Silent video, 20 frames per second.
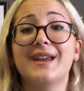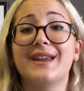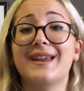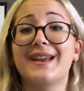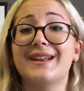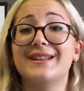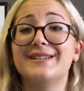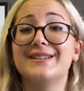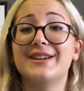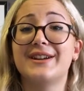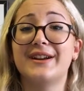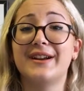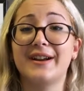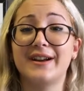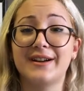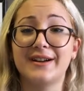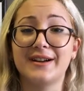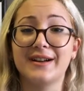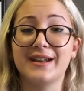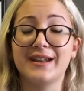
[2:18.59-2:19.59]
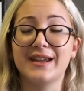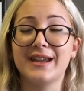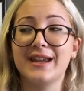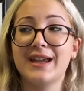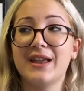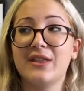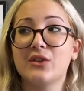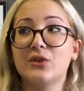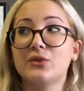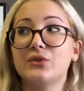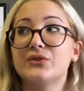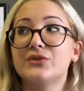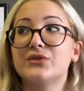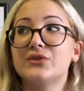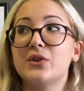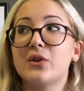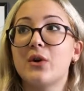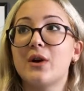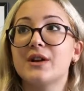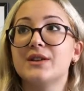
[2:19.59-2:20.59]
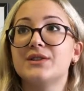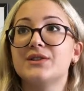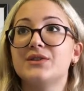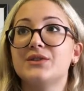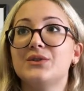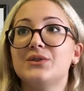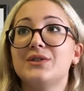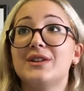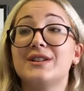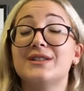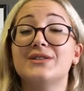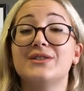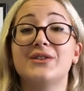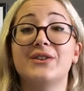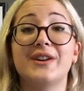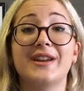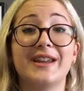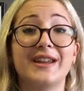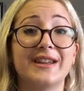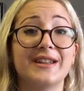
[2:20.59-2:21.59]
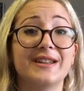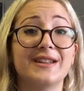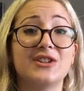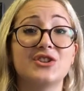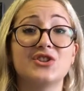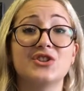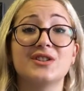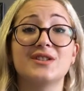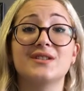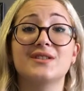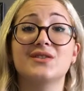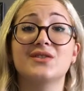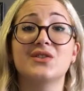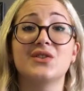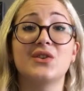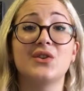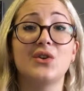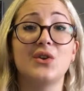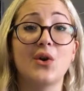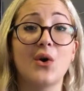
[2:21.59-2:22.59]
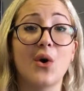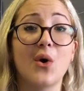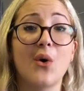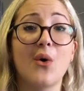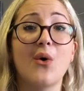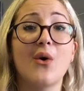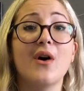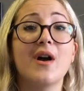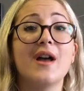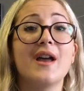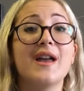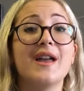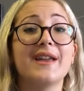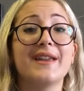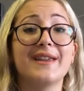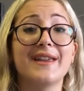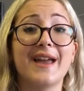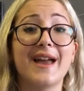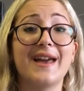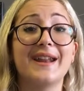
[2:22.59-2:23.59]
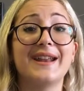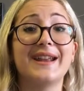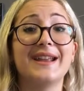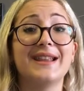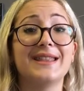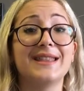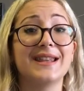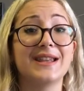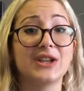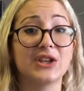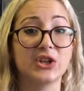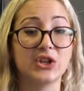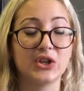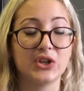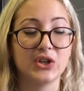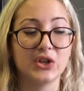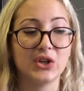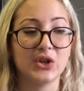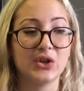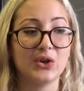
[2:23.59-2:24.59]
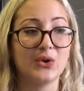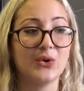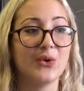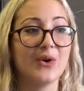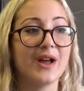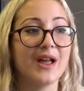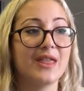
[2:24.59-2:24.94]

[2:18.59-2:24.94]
get there early, and also as soon as you're in, just go get in the queue.